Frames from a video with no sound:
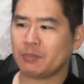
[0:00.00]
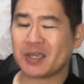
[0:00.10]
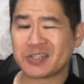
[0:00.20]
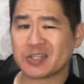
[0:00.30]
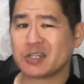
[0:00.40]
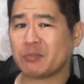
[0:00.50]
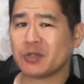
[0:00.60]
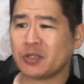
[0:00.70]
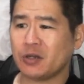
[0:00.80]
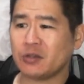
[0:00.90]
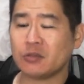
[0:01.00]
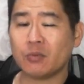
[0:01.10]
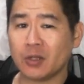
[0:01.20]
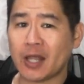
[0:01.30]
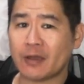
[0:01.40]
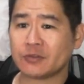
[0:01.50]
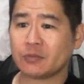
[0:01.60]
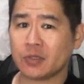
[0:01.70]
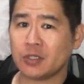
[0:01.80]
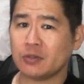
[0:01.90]
Because this number here you will have
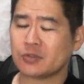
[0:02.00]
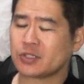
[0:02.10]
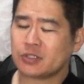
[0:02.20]
to reuse.